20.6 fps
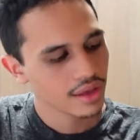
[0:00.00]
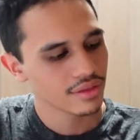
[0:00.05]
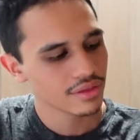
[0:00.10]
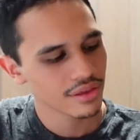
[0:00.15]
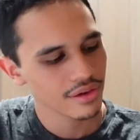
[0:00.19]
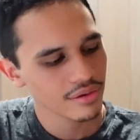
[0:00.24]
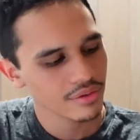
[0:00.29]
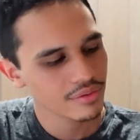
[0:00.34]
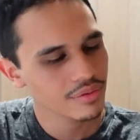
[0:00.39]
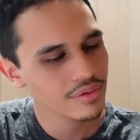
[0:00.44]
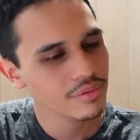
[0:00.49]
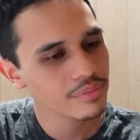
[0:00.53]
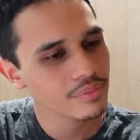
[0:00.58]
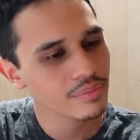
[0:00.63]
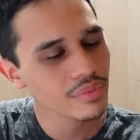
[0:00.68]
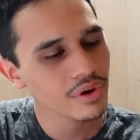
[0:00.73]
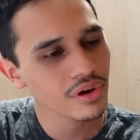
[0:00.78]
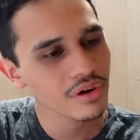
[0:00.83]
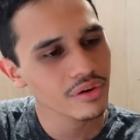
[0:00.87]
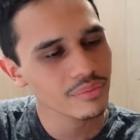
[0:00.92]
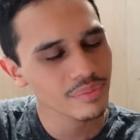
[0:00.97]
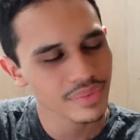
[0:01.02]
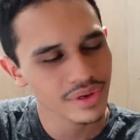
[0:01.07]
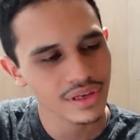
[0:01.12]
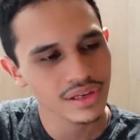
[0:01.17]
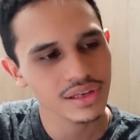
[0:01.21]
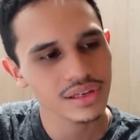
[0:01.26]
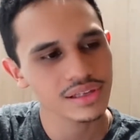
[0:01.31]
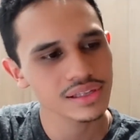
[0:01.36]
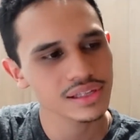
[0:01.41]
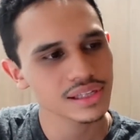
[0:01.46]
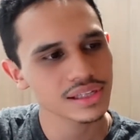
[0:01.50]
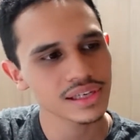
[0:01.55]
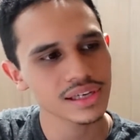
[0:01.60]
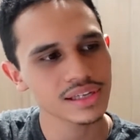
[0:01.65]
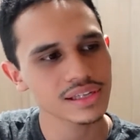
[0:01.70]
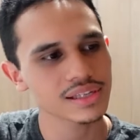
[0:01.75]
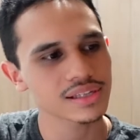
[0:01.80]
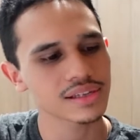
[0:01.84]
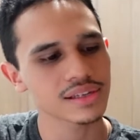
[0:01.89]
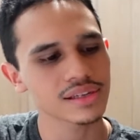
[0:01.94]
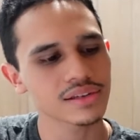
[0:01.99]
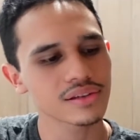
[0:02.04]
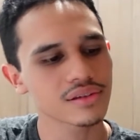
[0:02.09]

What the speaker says: There were moments, yes I